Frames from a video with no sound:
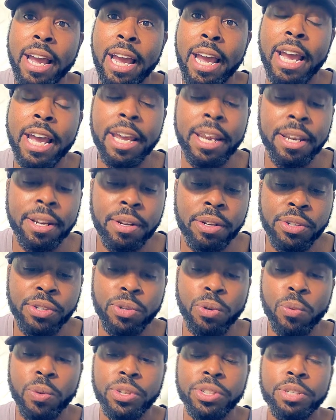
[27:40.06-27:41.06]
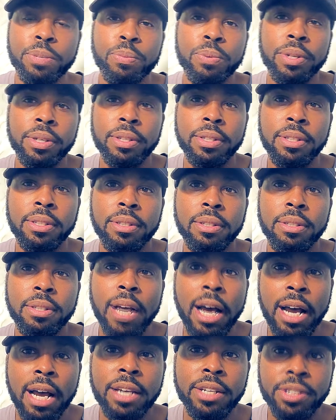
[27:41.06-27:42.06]
And so when someone
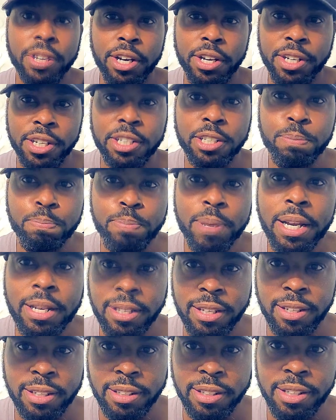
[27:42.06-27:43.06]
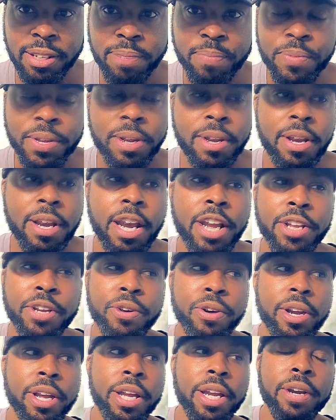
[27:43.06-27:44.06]
dies unexpectedly and
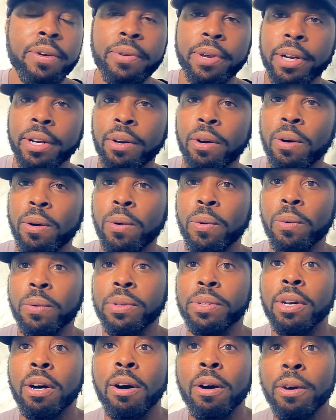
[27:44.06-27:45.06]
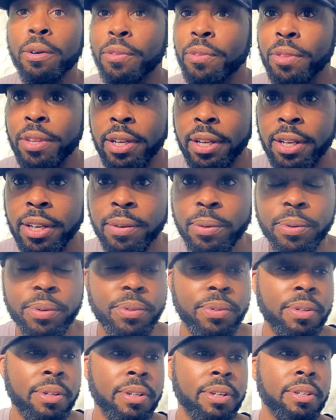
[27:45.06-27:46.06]
you're hearing, oh, it was a heart thing, it
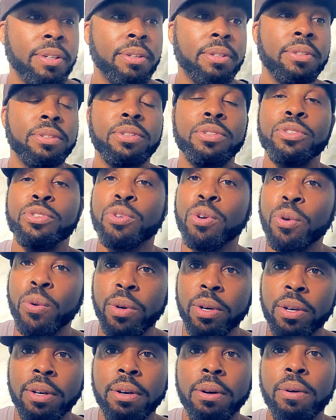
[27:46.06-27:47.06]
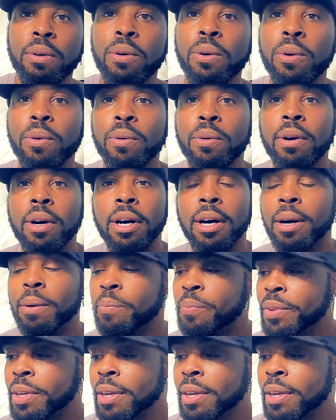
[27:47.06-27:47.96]
was a stroke, or,